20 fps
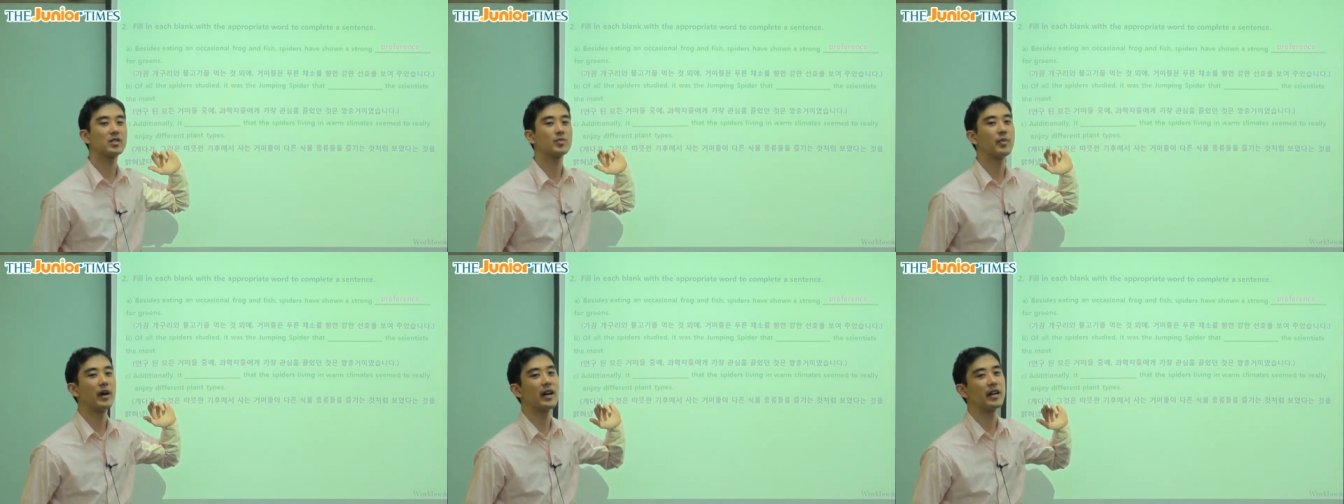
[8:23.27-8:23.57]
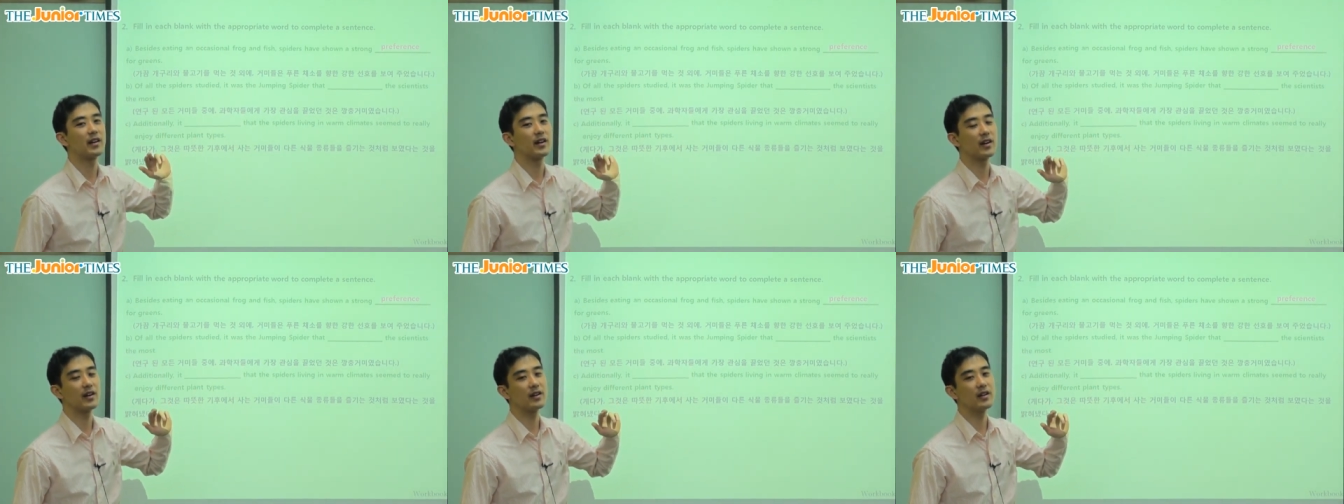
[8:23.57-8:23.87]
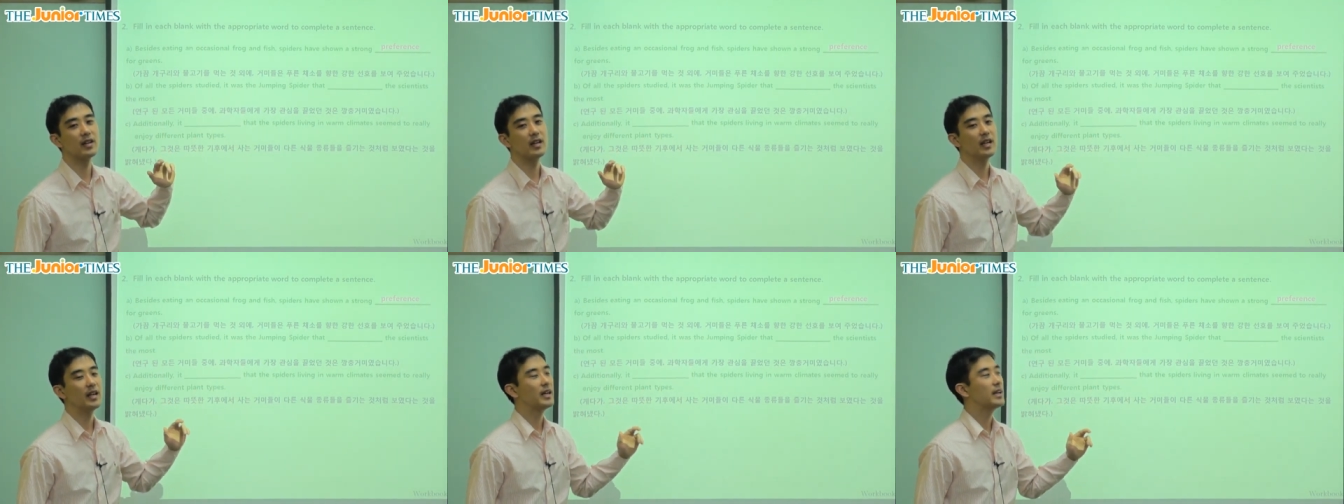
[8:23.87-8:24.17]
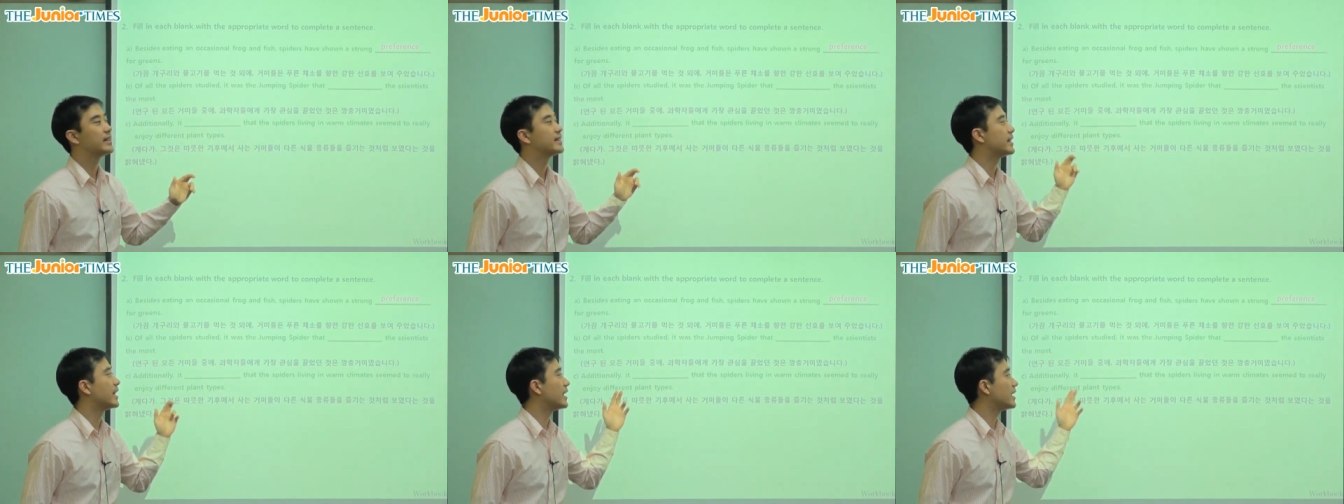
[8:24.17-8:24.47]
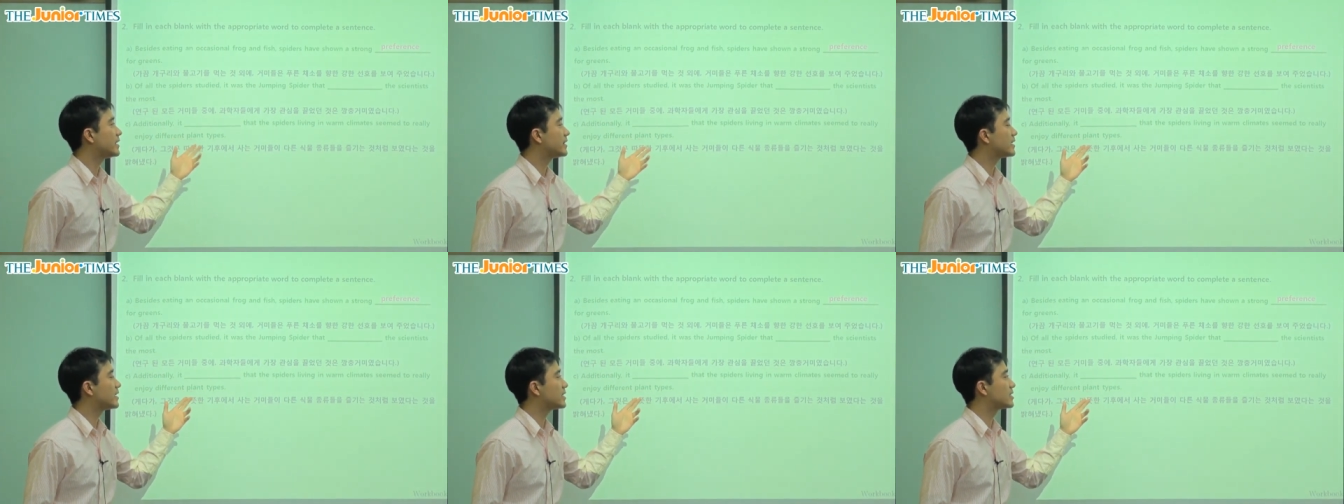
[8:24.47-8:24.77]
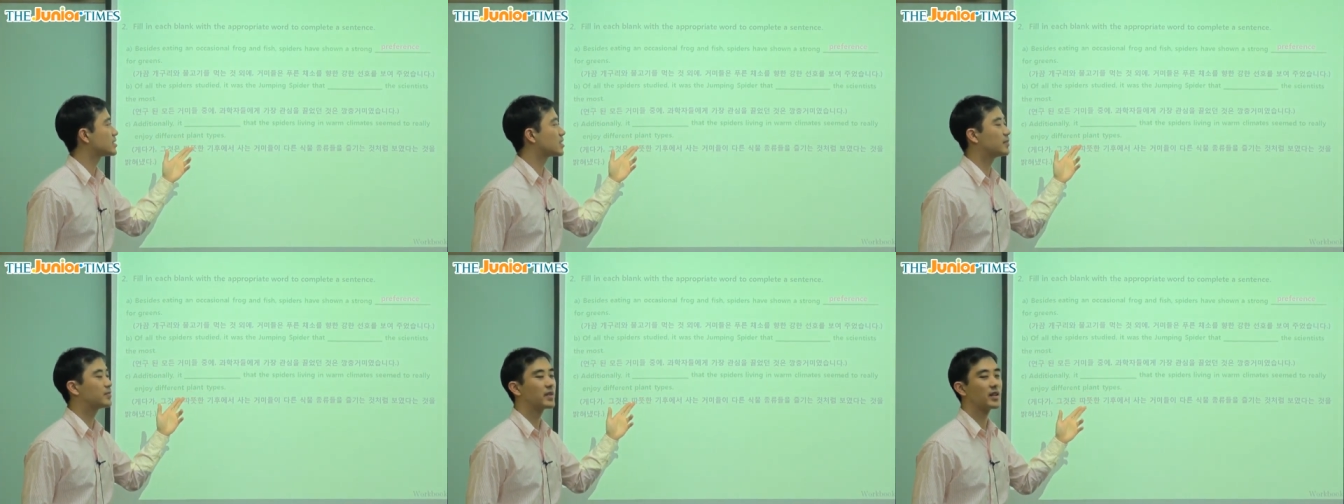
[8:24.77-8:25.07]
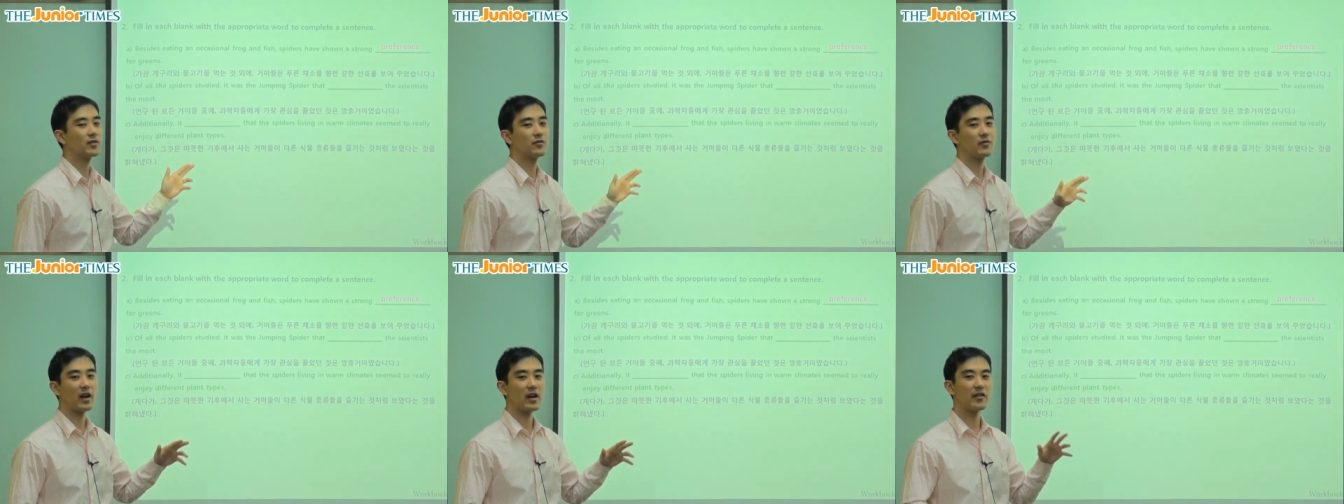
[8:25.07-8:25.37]
spider. They did
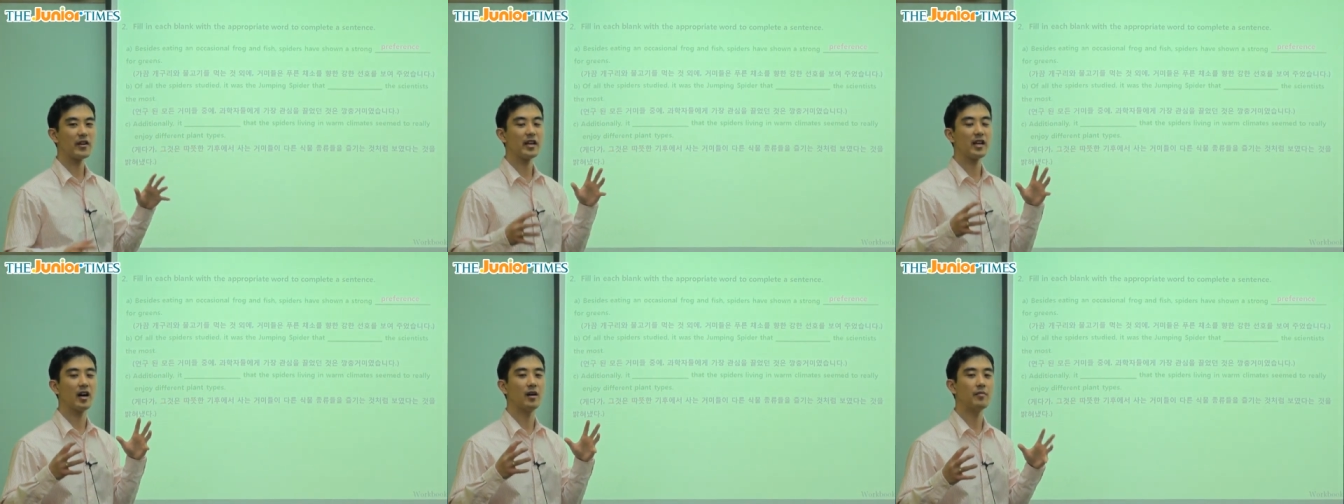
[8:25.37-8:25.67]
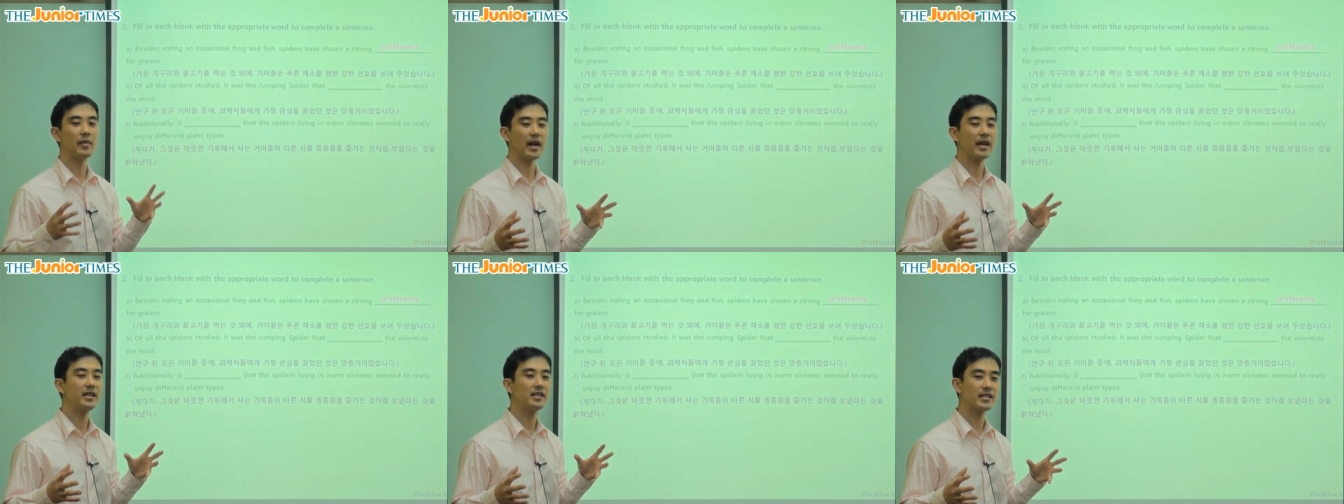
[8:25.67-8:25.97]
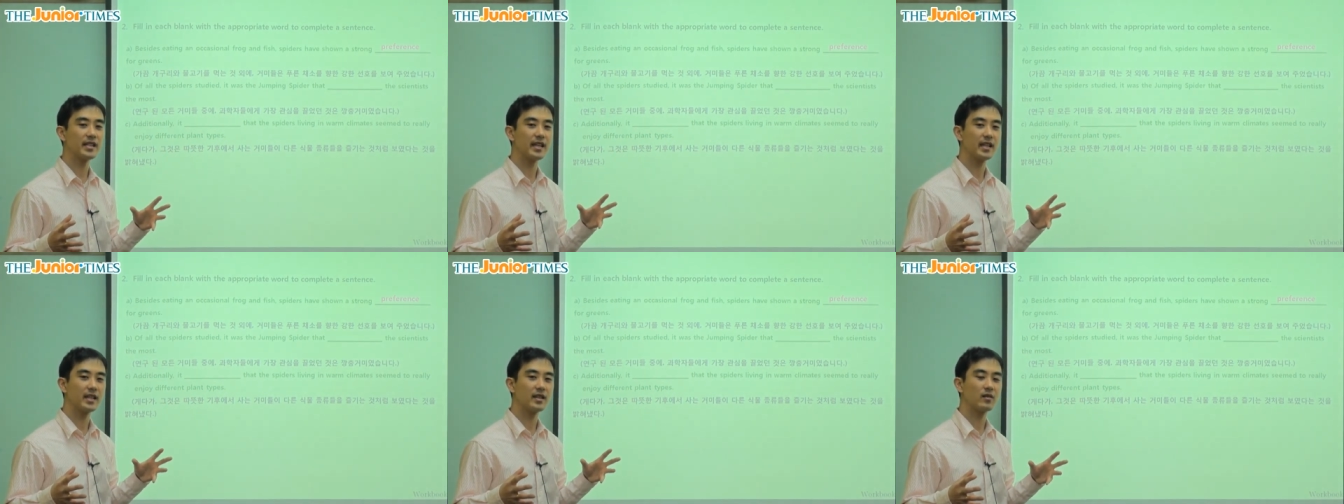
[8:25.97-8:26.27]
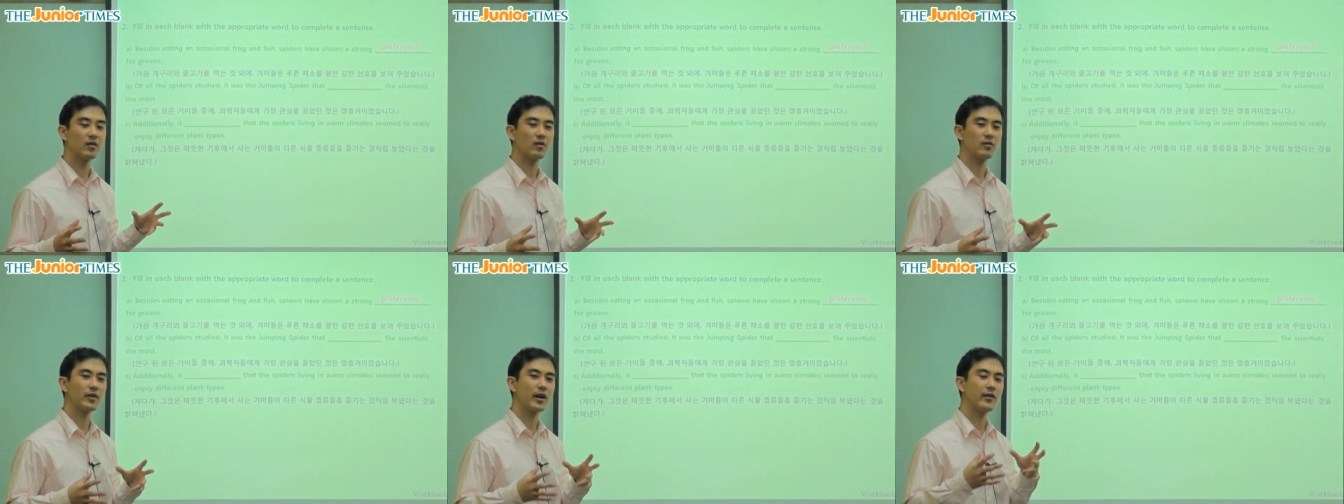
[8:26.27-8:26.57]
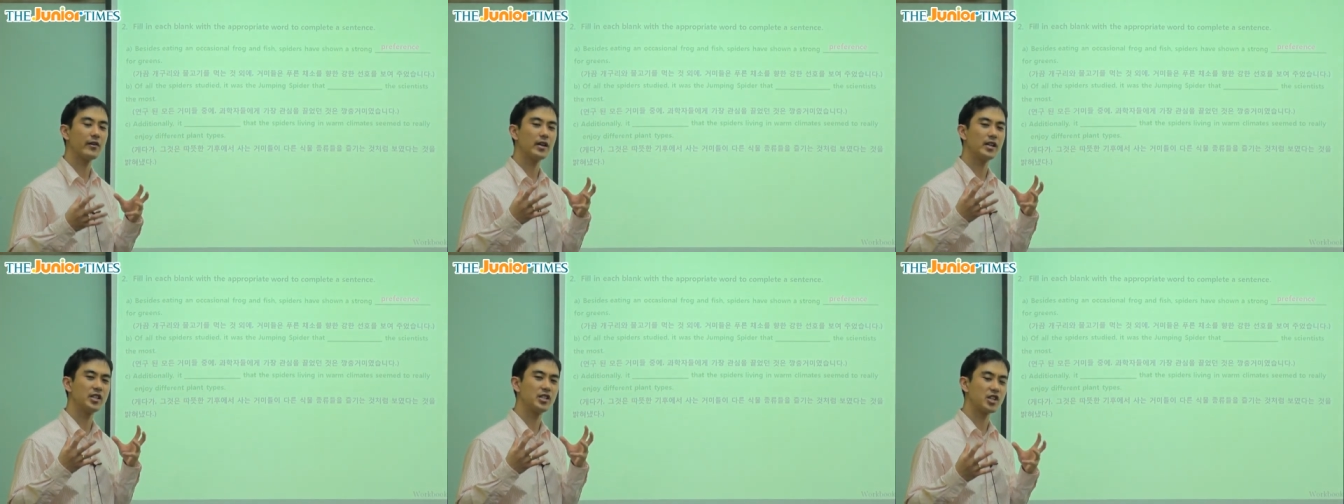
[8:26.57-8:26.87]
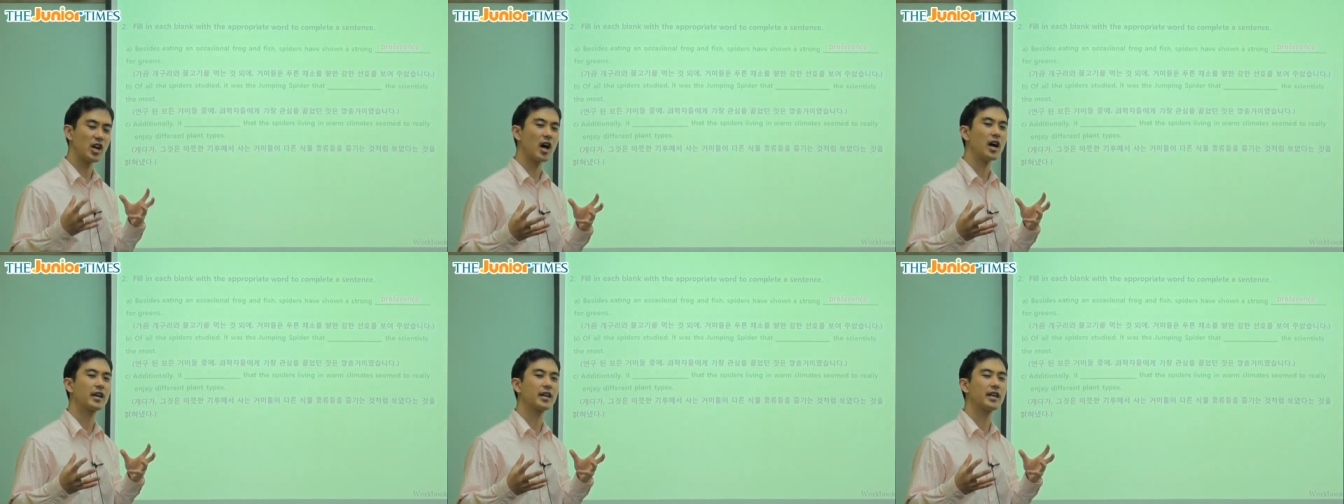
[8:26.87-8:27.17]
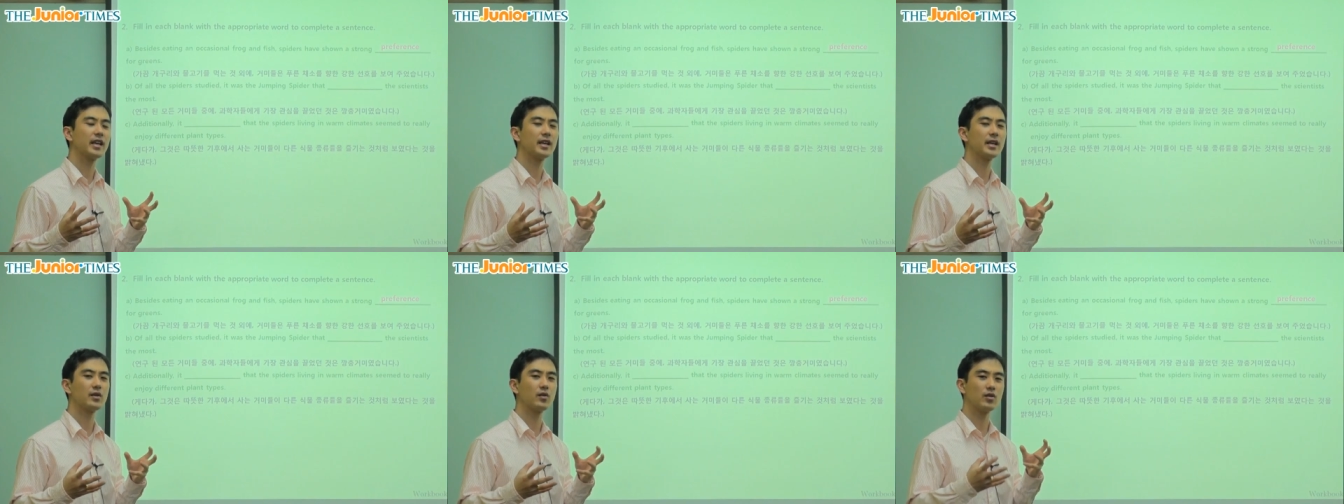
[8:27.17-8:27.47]
something very amazing or very
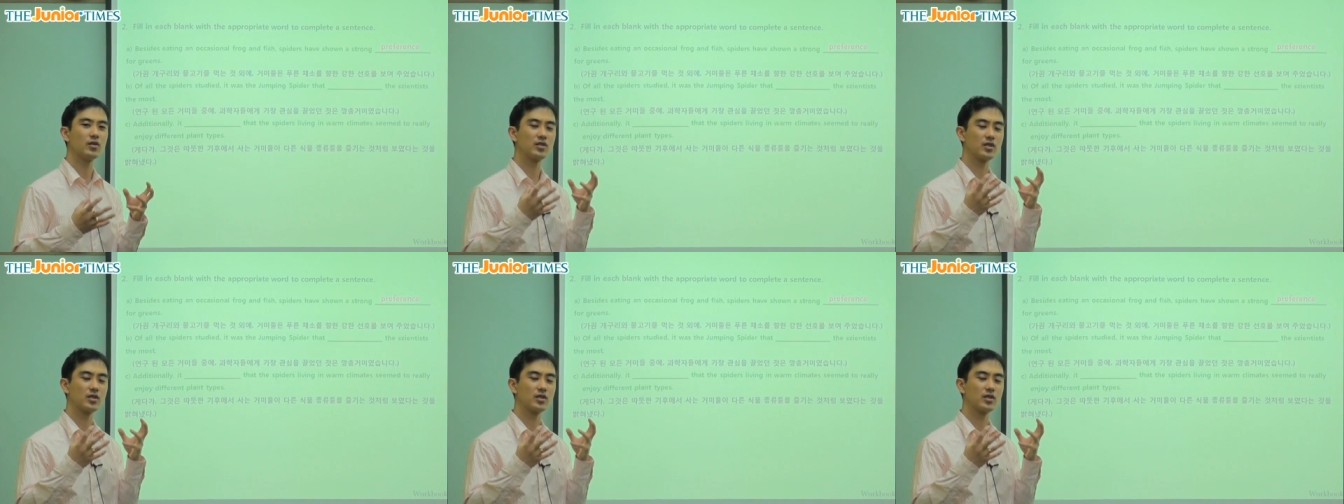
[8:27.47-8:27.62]
shocking or